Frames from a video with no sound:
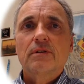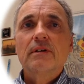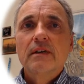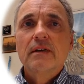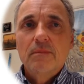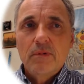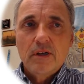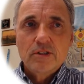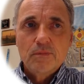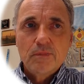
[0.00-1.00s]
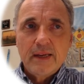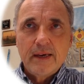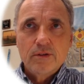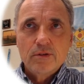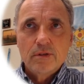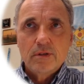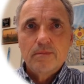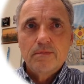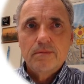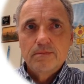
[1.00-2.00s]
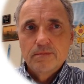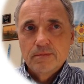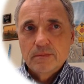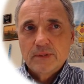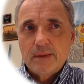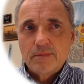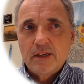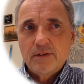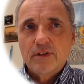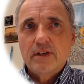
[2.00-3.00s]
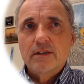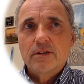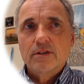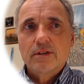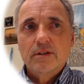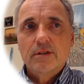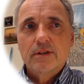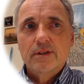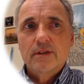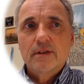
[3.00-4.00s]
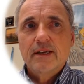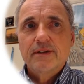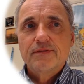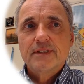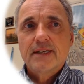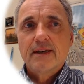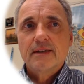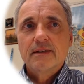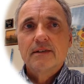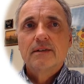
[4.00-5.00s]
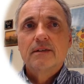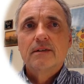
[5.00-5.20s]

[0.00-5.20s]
to the blood supply to the subclavian artery on the left side.